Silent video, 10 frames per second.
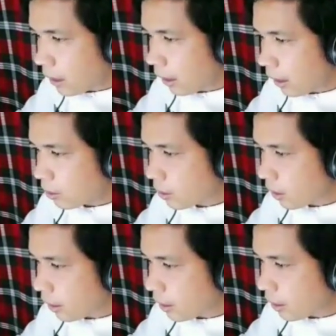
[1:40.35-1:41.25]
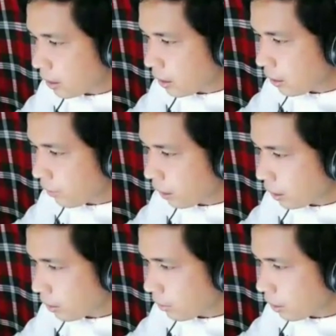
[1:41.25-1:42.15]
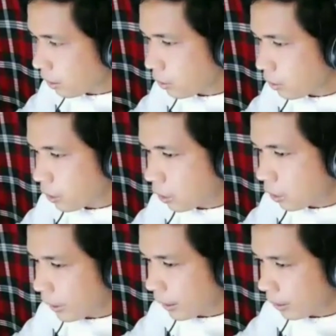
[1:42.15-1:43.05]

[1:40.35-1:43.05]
exercise is effective in reducing weight.